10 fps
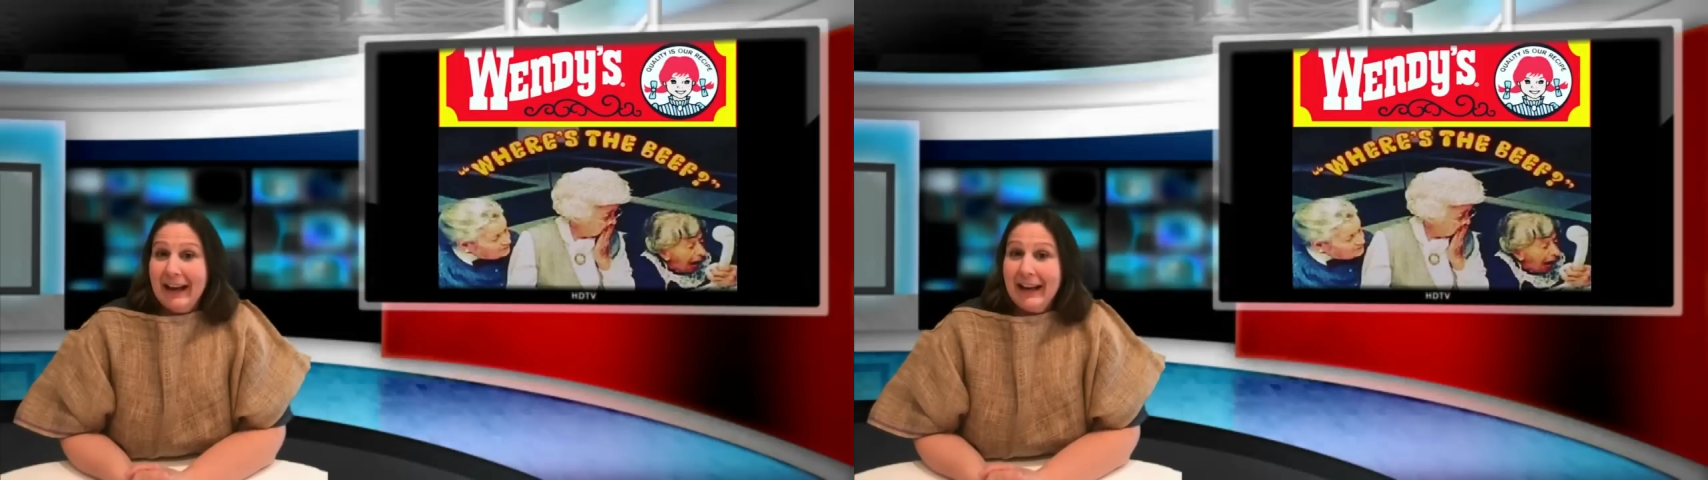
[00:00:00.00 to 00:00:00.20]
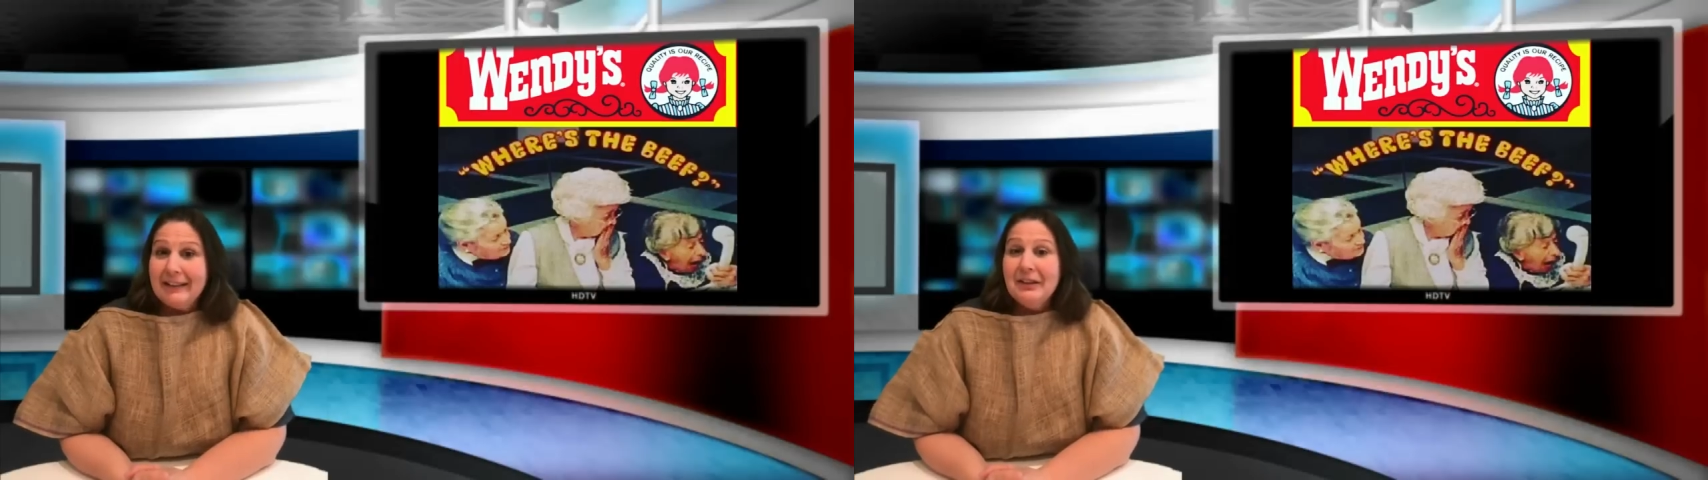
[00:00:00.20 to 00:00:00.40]

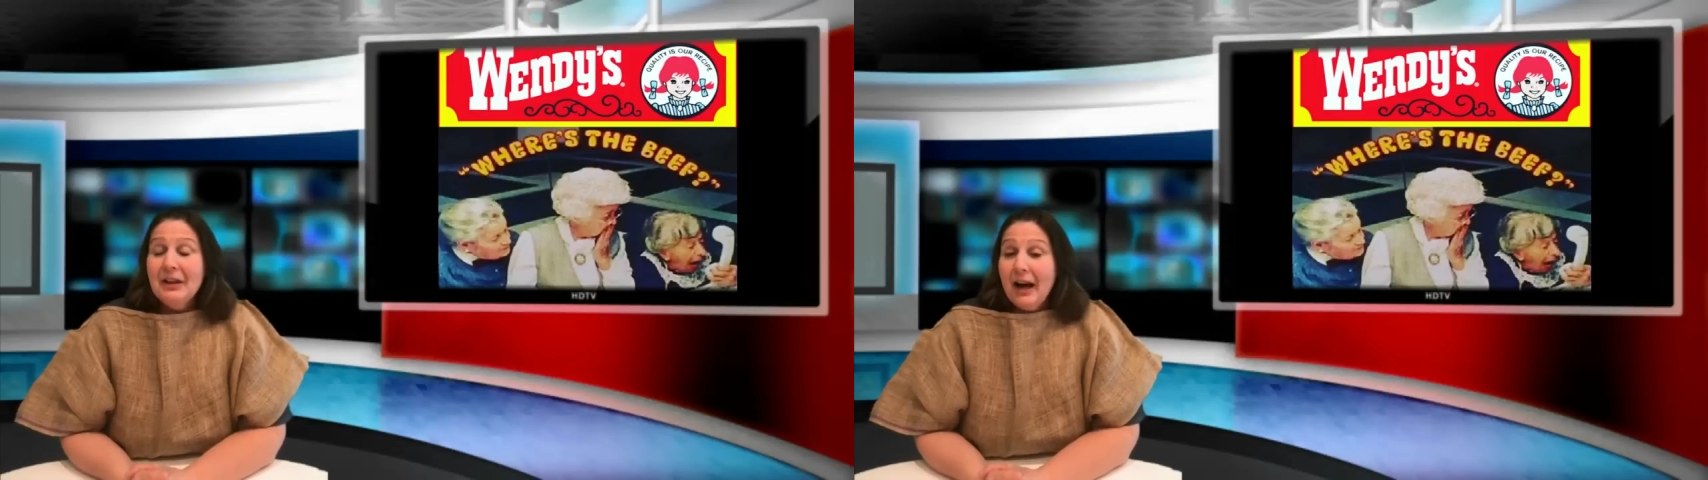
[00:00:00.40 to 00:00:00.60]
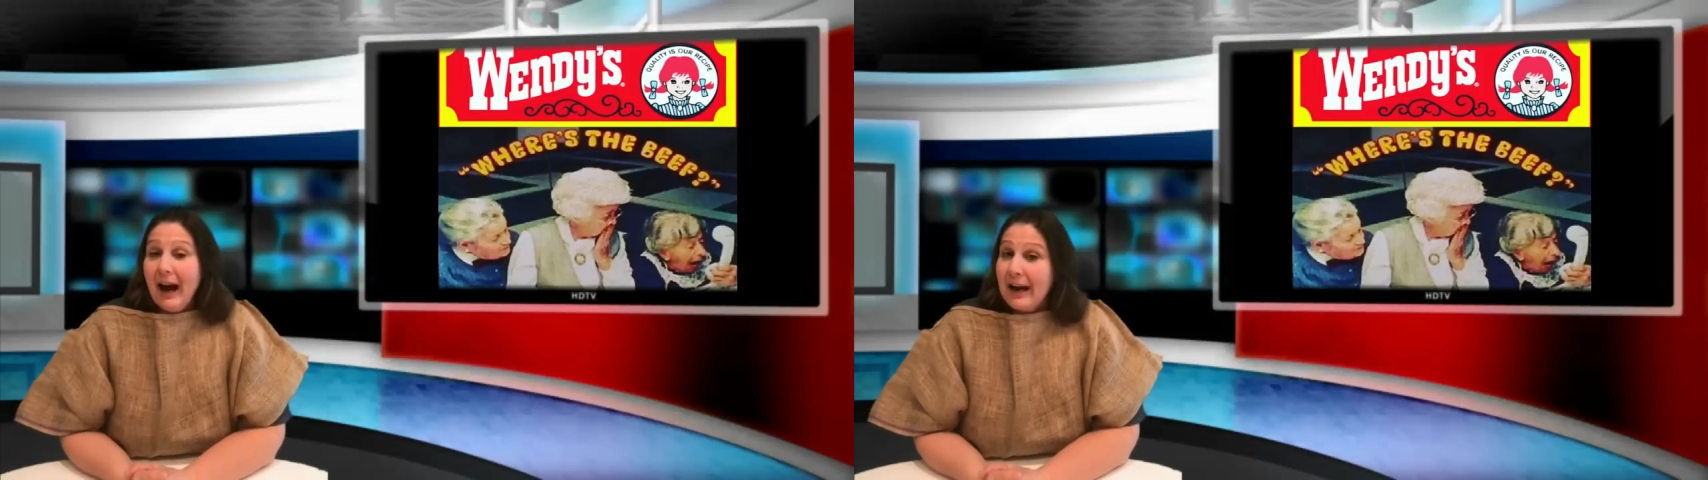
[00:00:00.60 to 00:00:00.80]
And
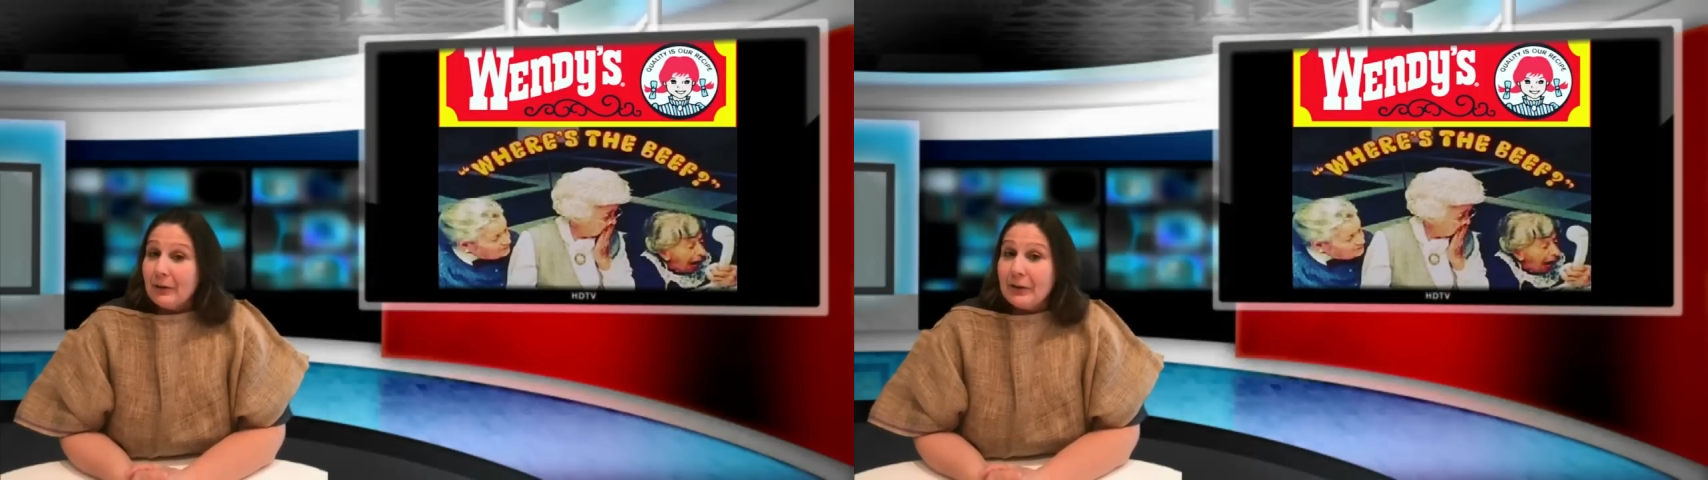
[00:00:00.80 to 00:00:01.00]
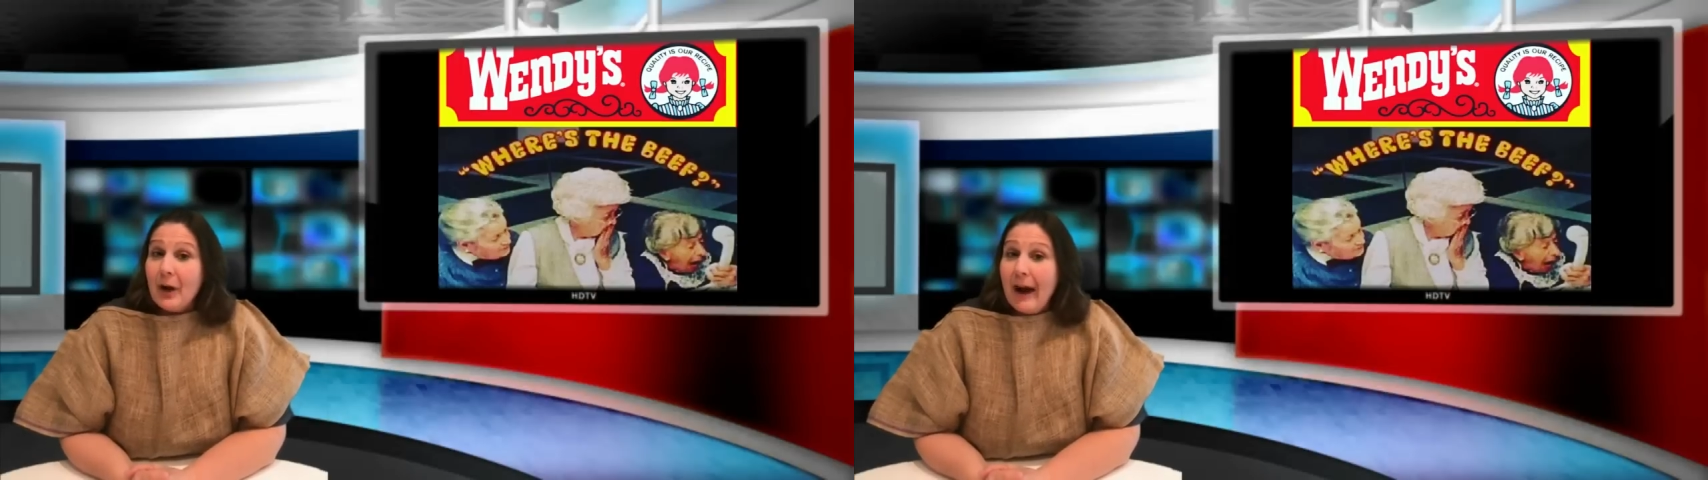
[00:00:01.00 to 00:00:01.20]
I
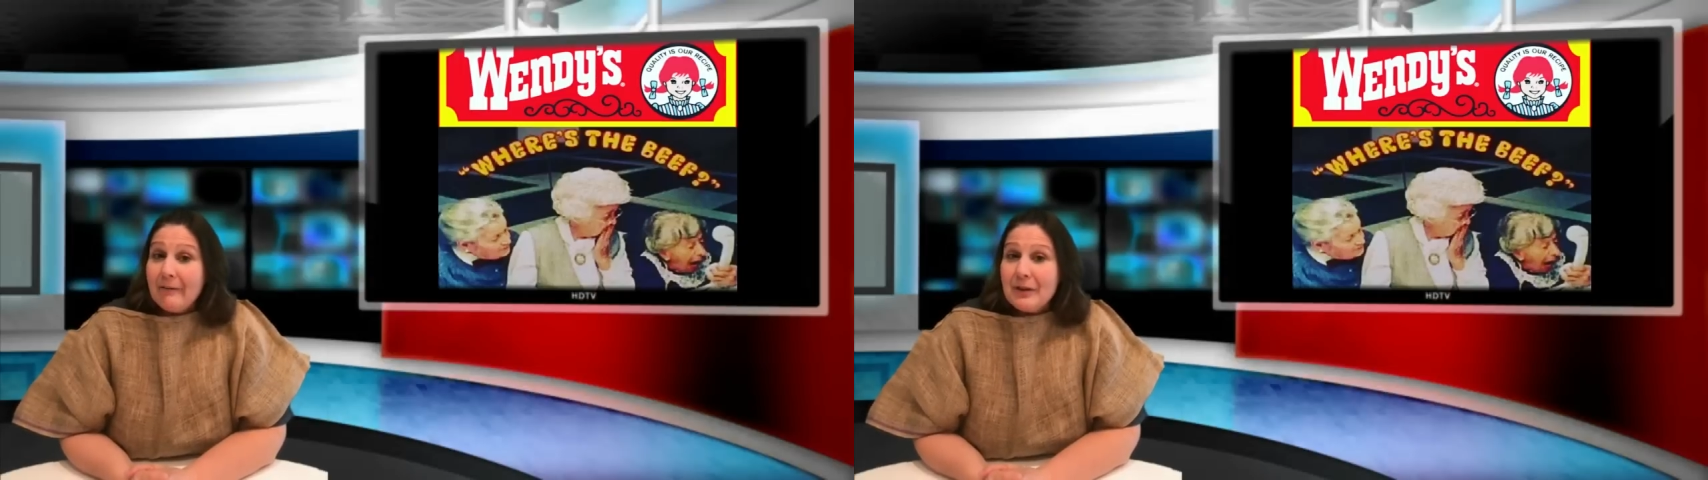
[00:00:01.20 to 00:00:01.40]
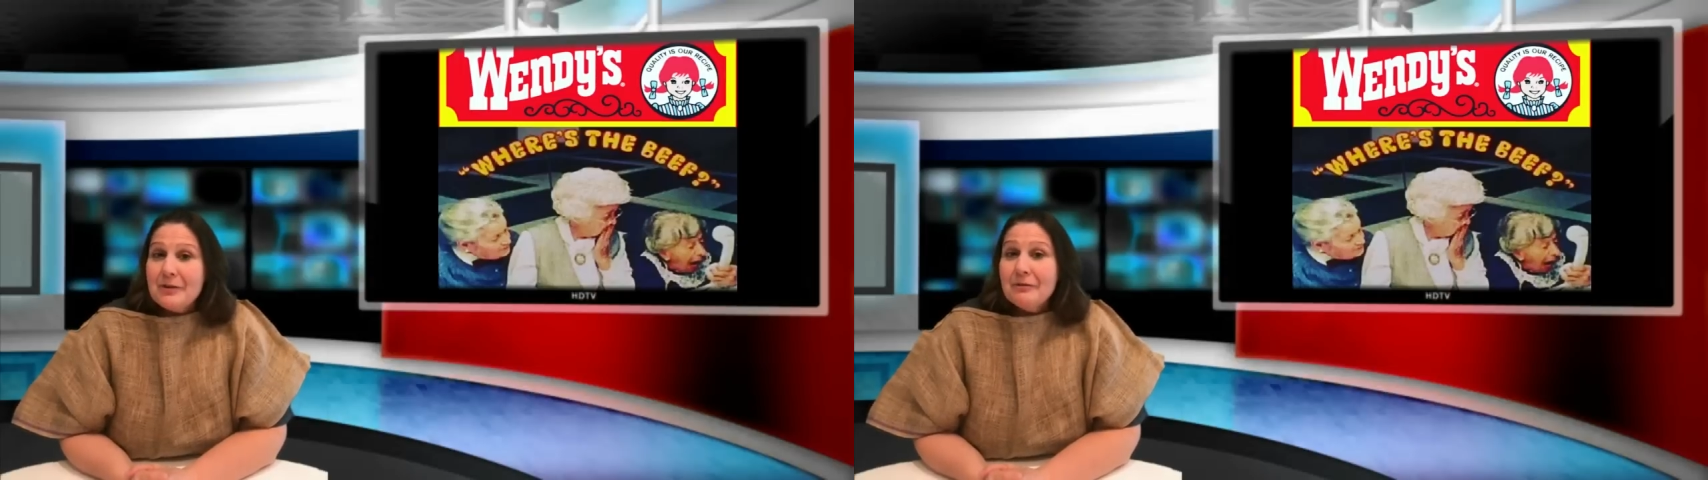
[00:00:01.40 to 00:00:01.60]
don't know,
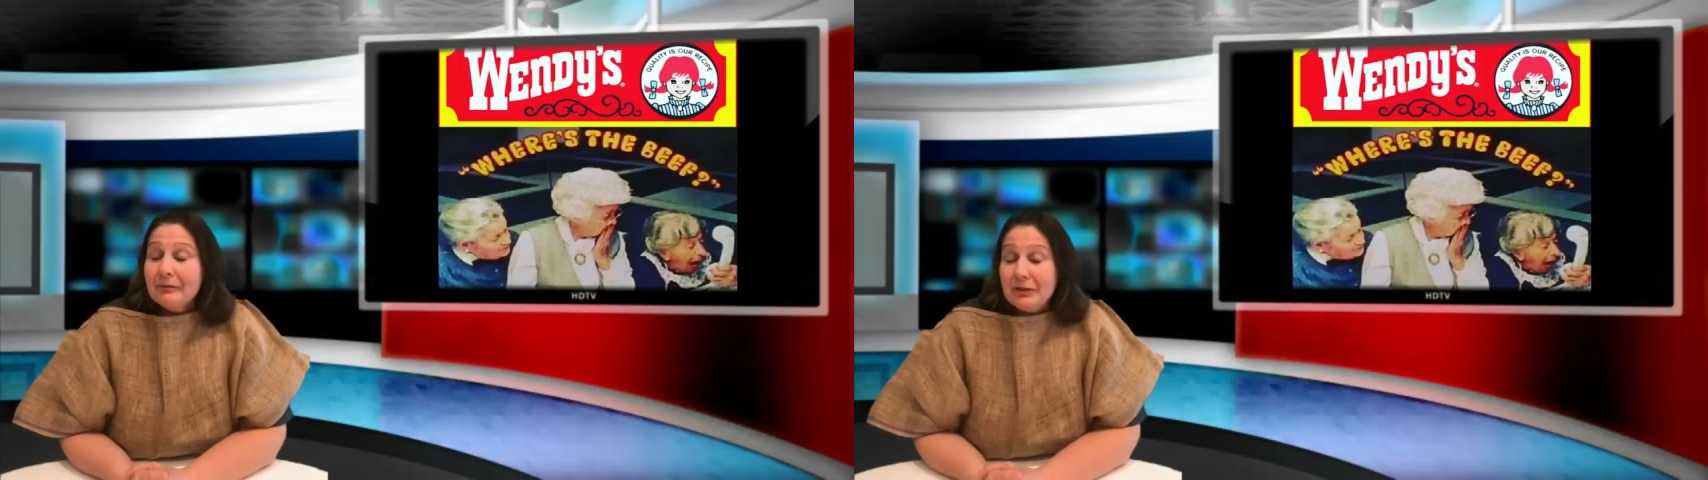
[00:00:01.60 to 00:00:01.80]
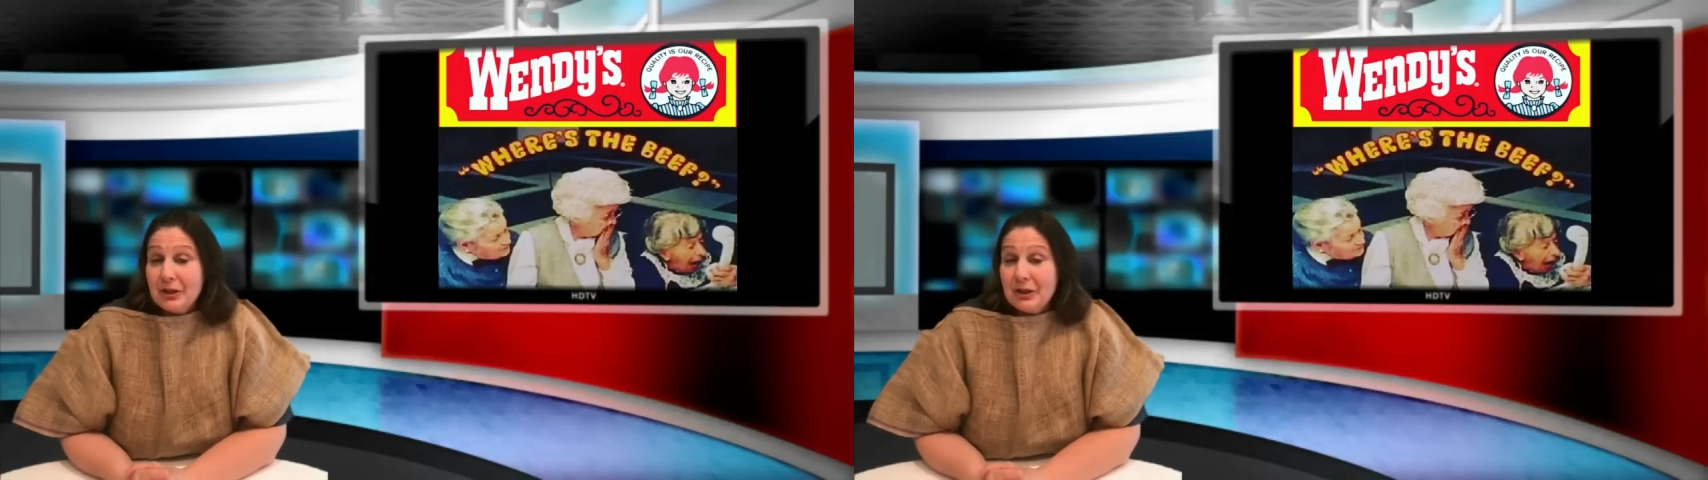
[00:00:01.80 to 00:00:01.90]
have you,